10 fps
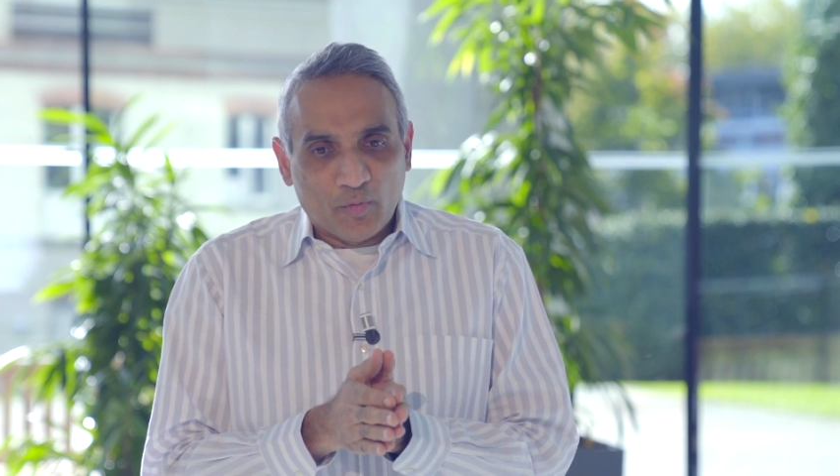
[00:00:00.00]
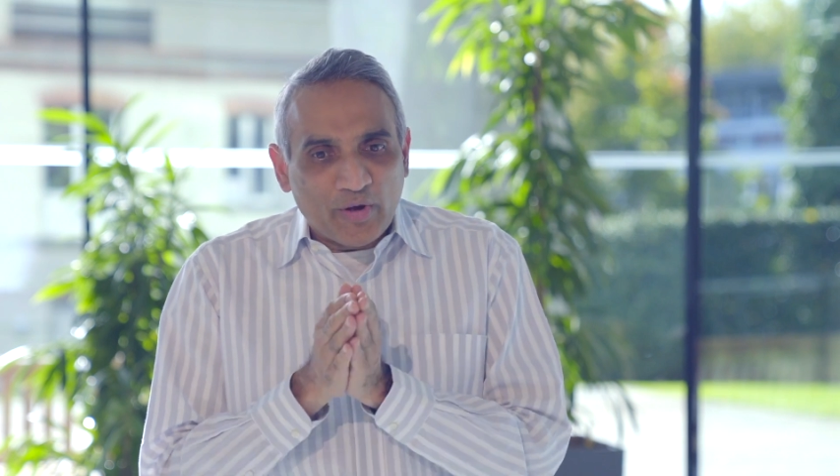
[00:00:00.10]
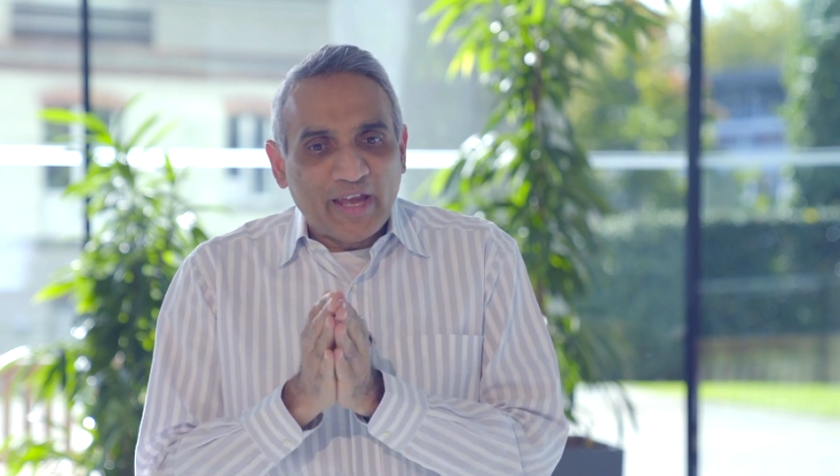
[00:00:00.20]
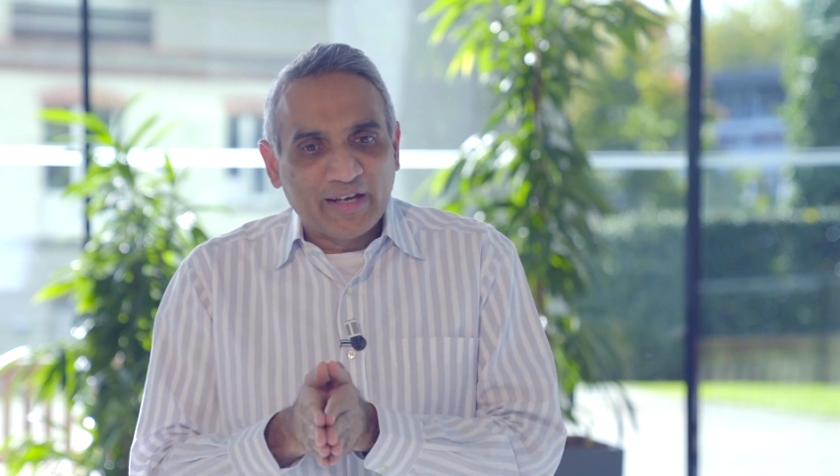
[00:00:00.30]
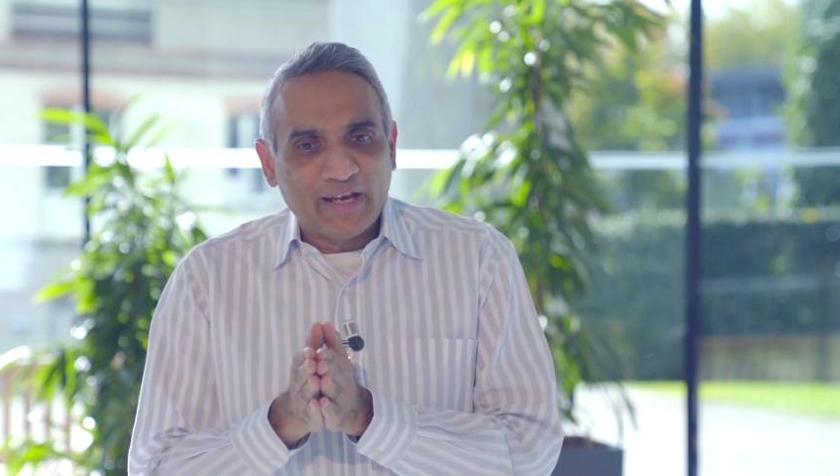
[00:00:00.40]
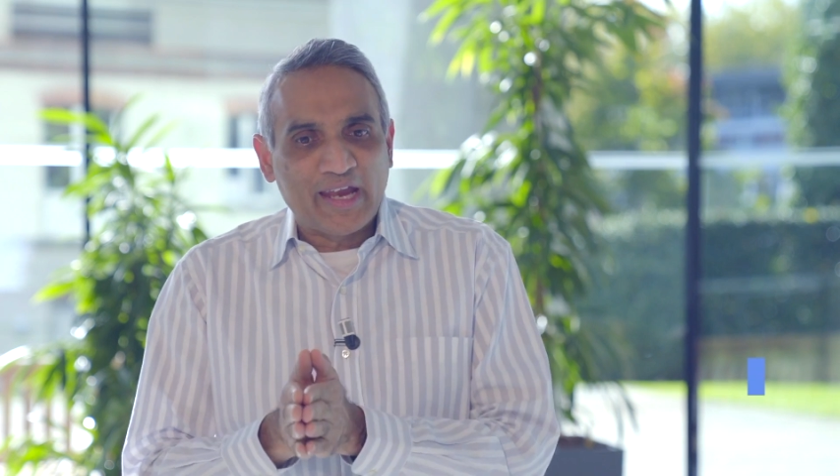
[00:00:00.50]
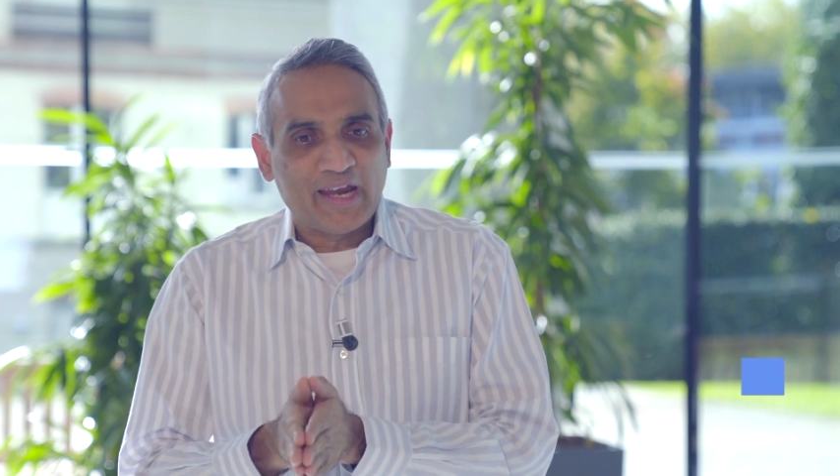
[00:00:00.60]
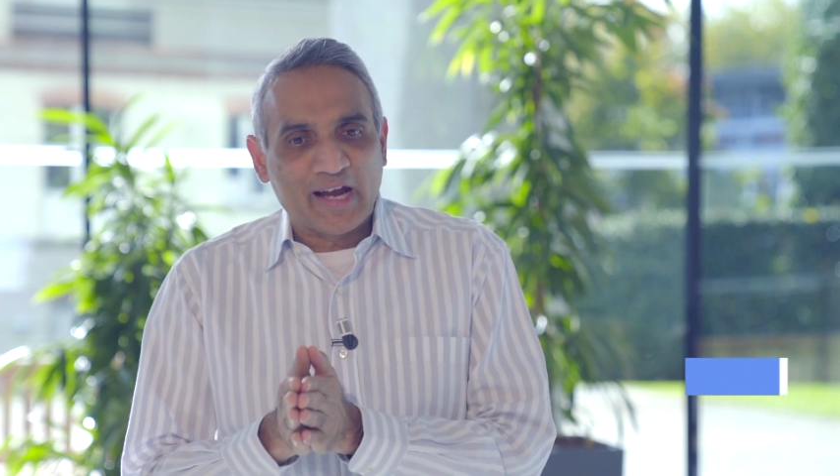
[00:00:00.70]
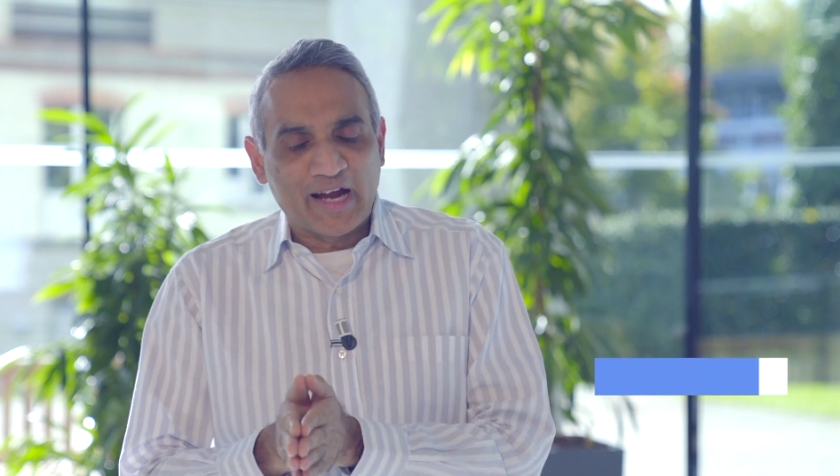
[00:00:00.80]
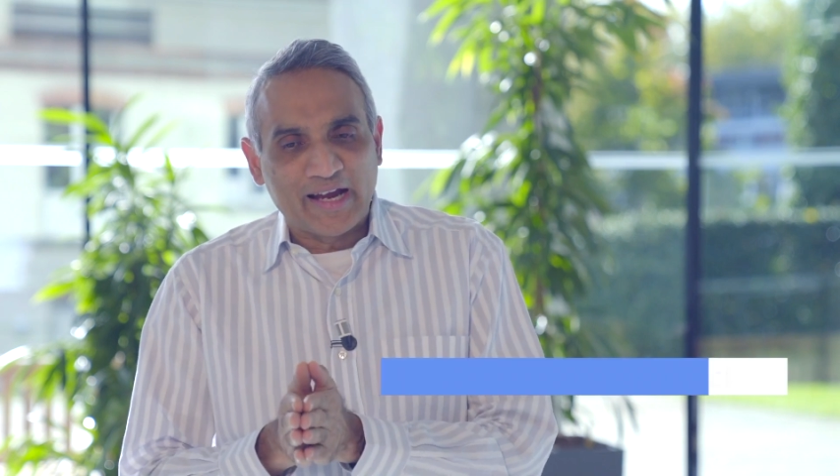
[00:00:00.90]
where
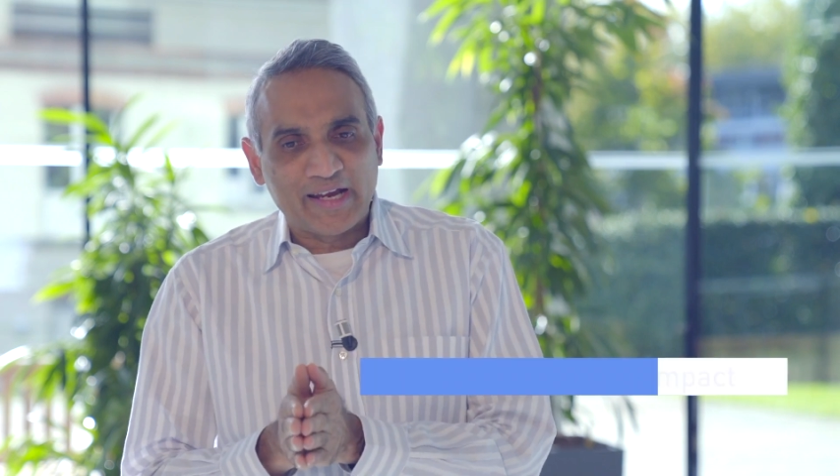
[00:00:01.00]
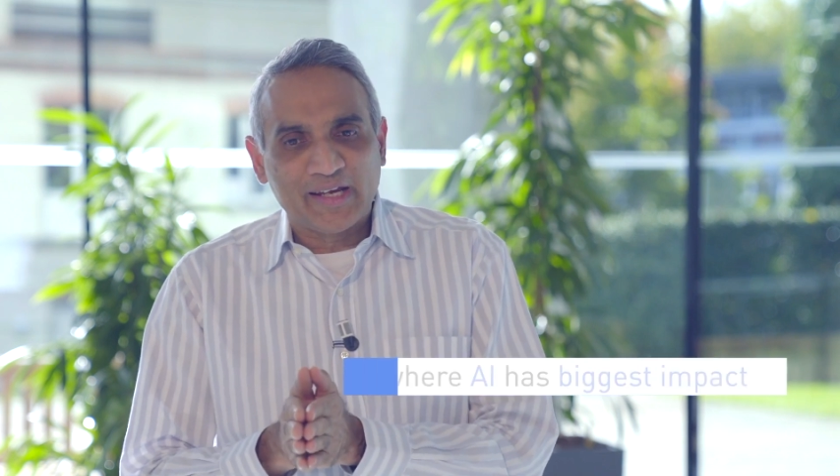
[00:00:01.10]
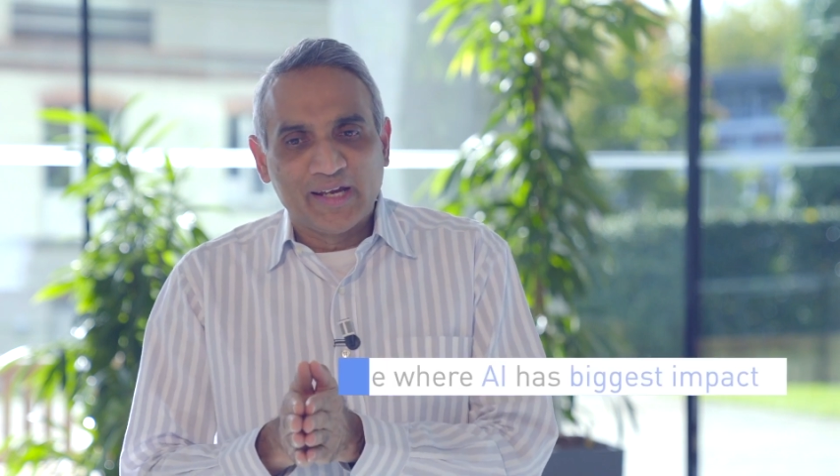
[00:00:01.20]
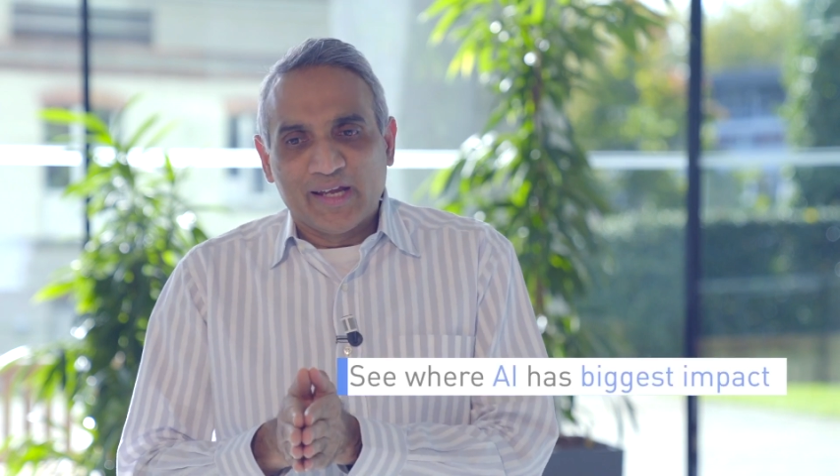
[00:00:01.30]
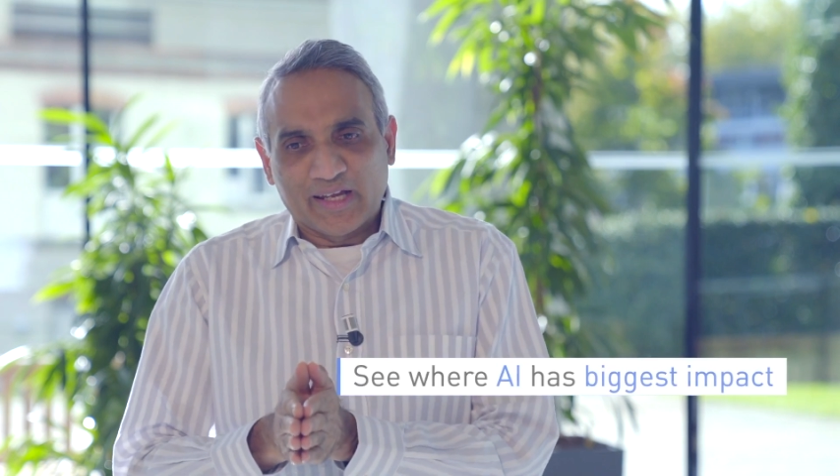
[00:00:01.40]
AI